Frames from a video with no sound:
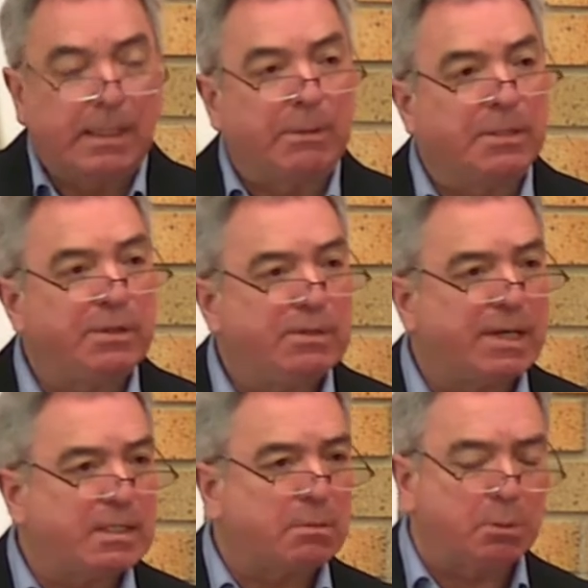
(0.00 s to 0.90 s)
Now, in the New
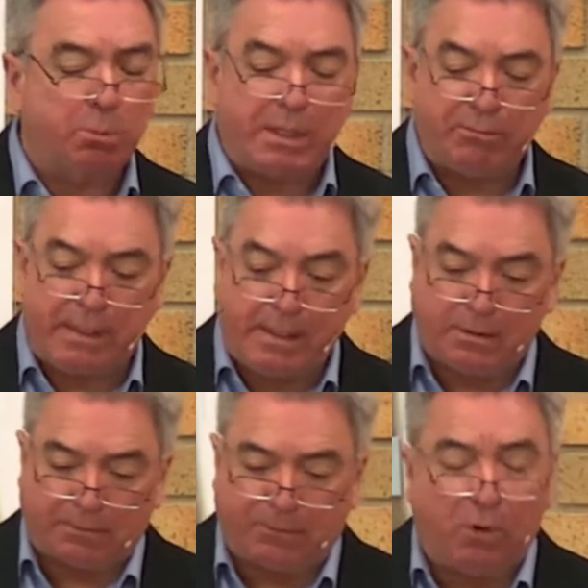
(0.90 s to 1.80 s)
Testament, we read
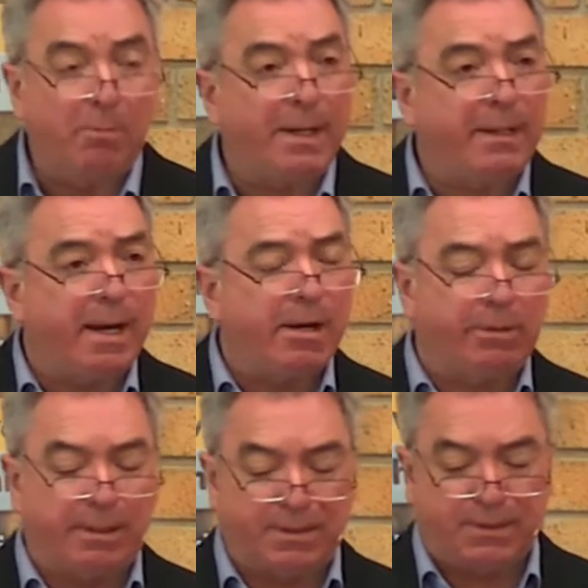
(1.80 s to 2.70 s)
of four main
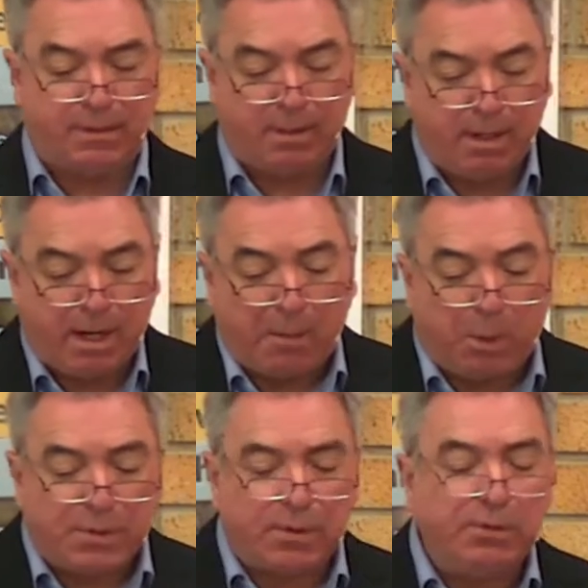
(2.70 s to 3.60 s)
areas in
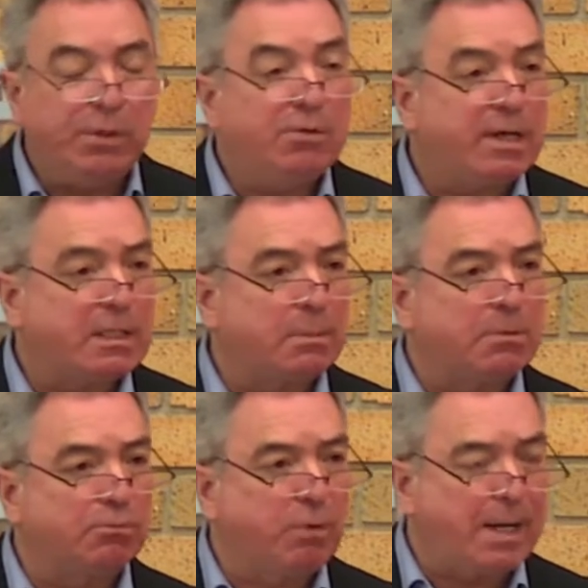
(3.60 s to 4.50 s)
which the New
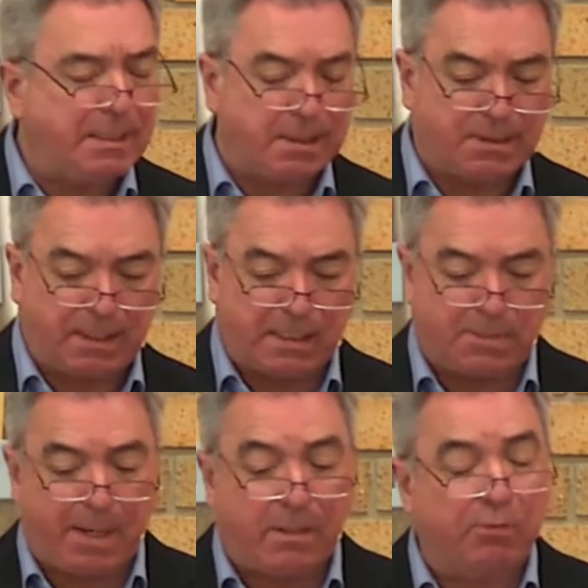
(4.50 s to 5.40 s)
Testament writers
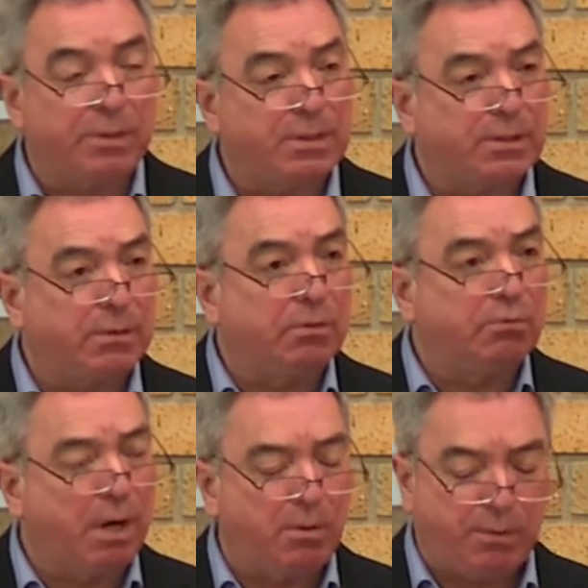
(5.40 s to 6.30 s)
expect Christian
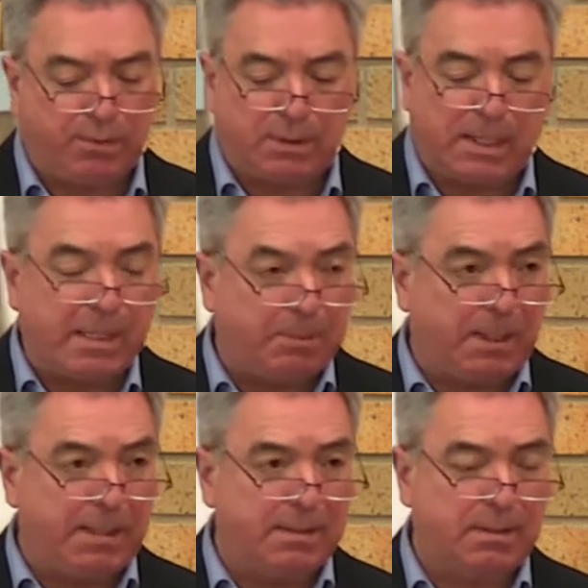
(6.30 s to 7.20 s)
growth to take
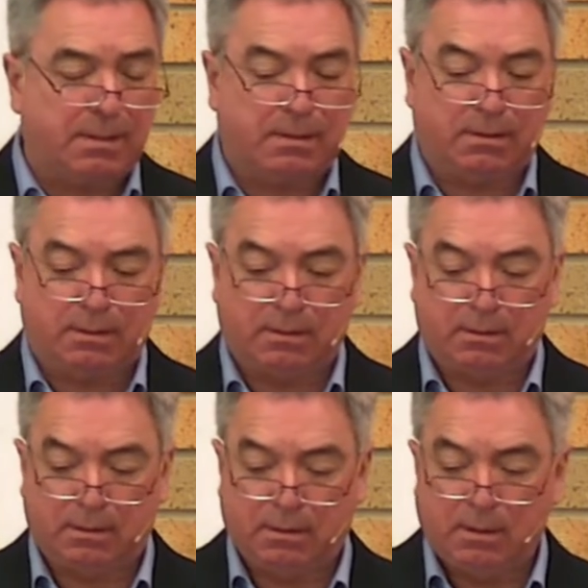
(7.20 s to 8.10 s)
place.
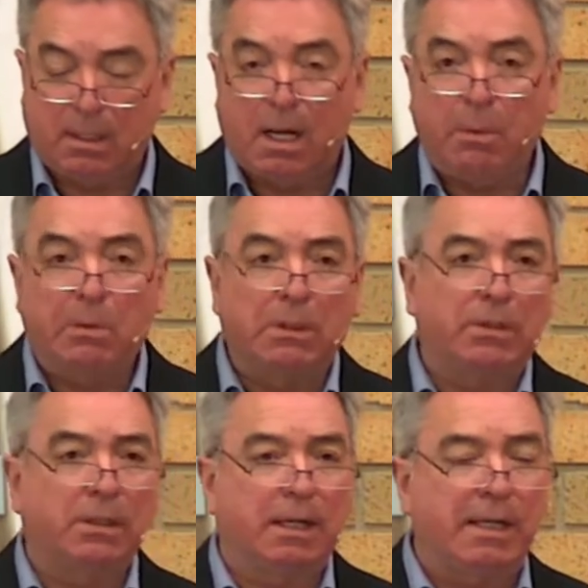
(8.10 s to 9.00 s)
And we will
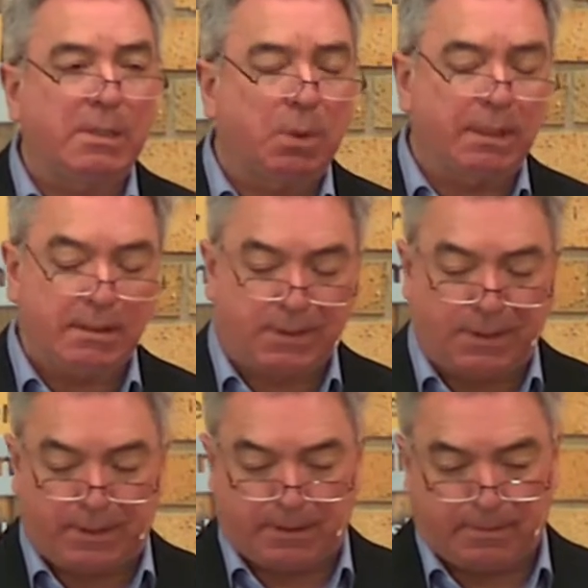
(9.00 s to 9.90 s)
look at each one in
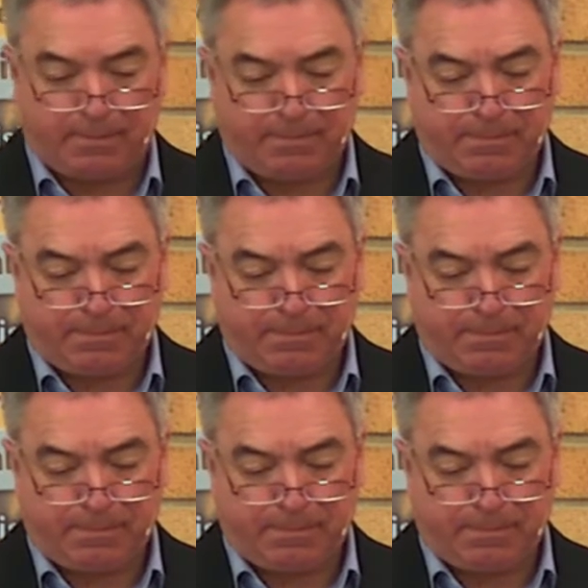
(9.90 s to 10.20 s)
turn.